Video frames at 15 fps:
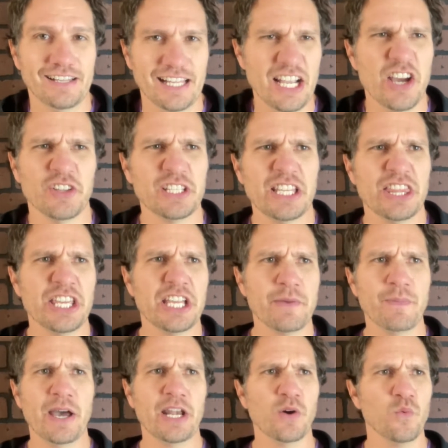I only think
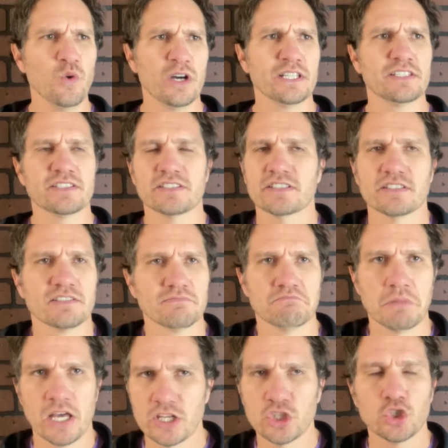about it once,
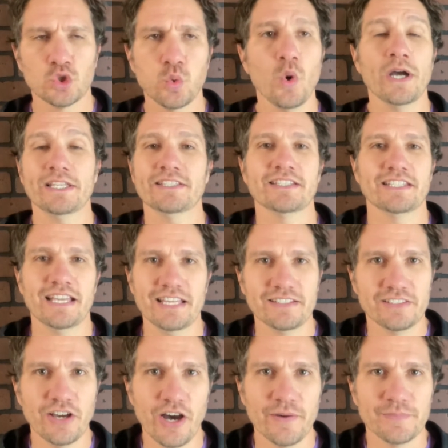twice a day
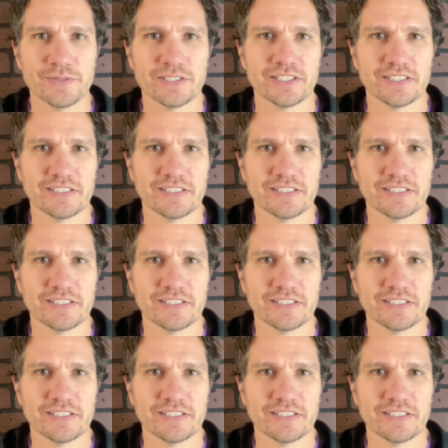tops.